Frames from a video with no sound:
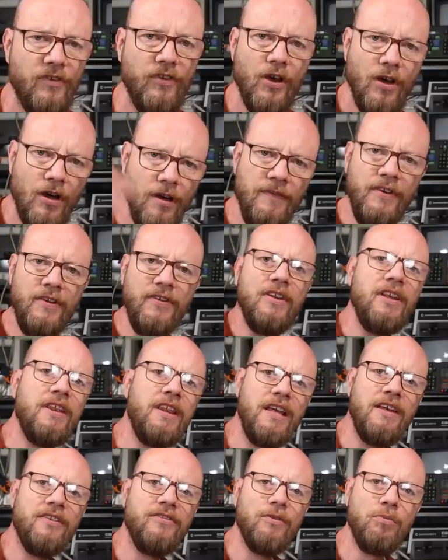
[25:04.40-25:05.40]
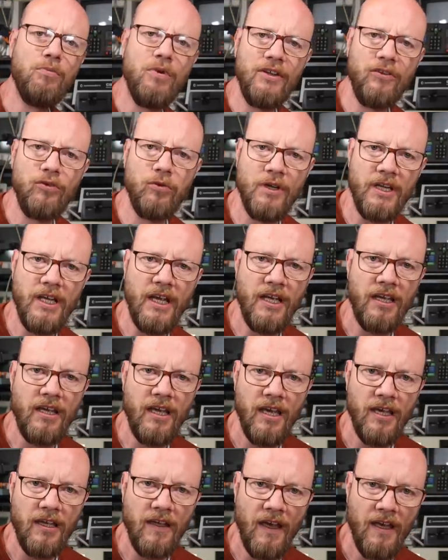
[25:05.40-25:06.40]
So obviously there's some
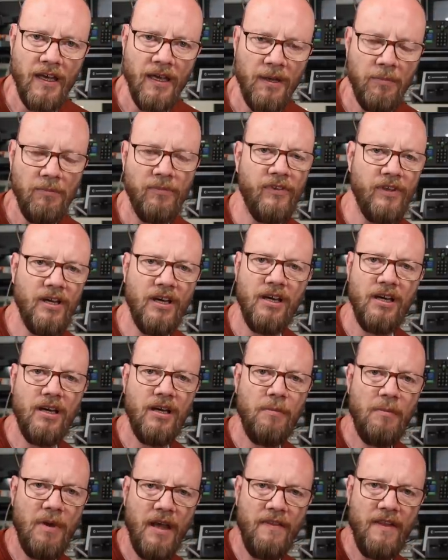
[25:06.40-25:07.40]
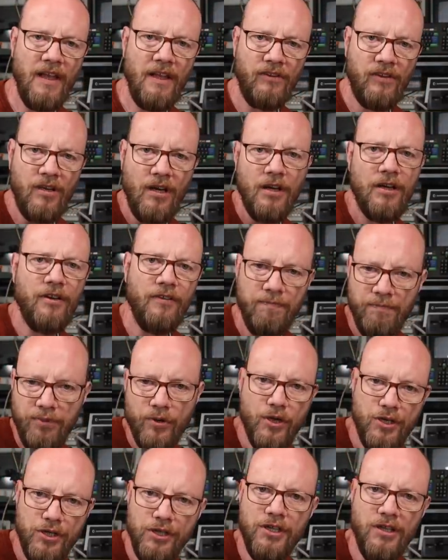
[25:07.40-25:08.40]
128K games, and that's kind of
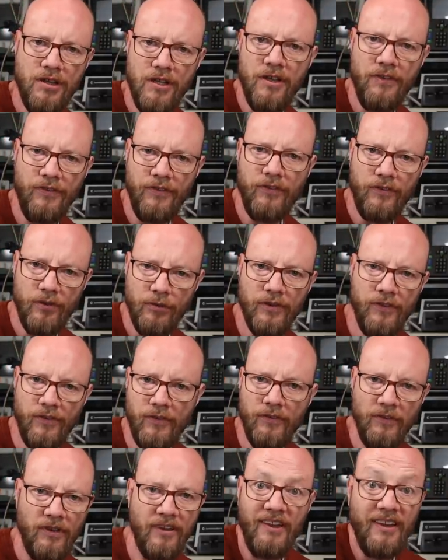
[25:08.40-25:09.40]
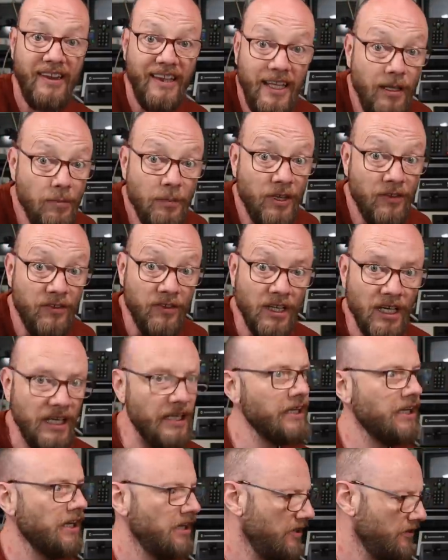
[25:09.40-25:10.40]
pushing this to its limit,
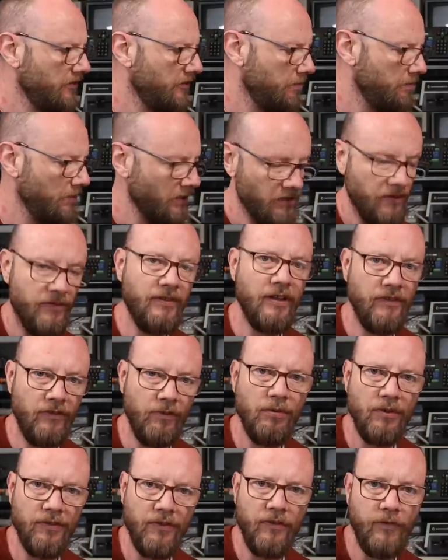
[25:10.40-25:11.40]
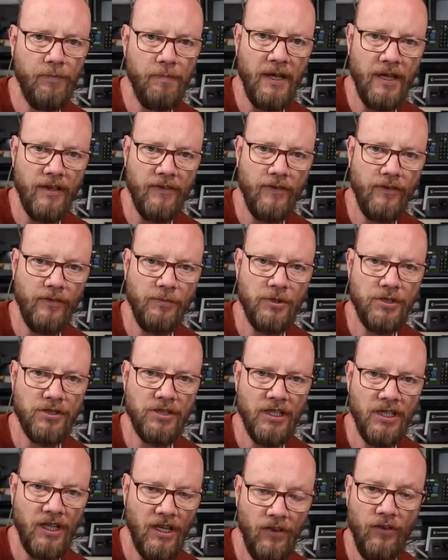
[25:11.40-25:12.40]
I guess, because that's what the spec of this
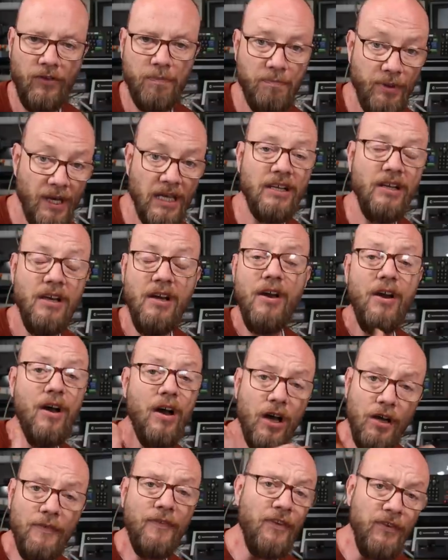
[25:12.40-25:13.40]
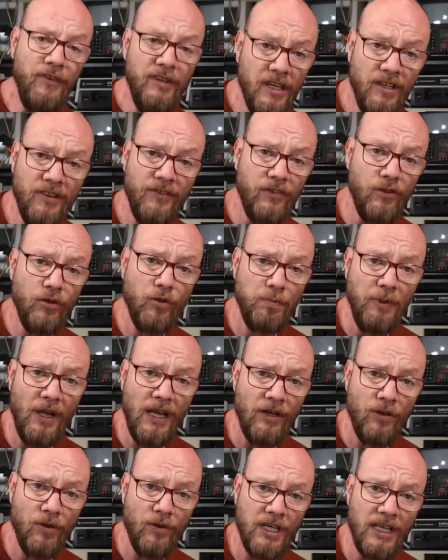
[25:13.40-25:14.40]
machine is. But obviously you can still
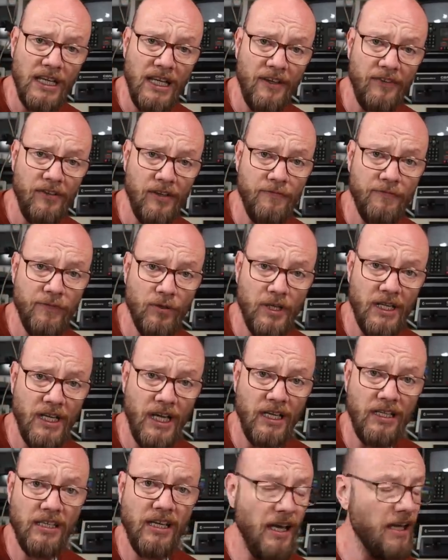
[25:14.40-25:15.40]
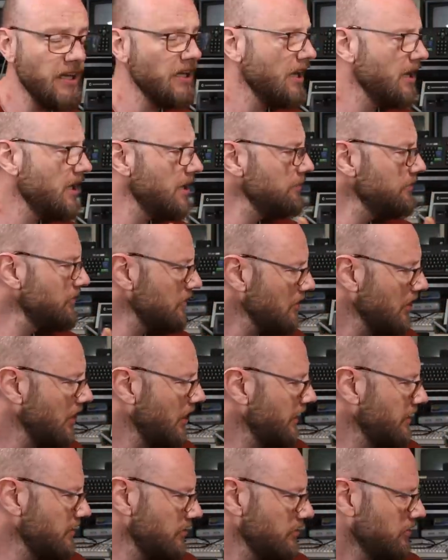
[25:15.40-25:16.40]
play all the classic 48K games,
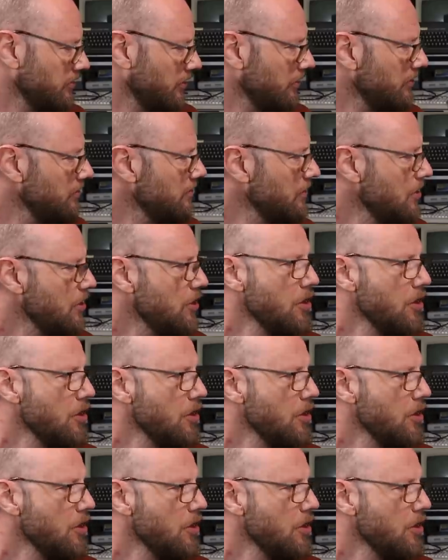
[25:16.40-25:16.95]
like, you know,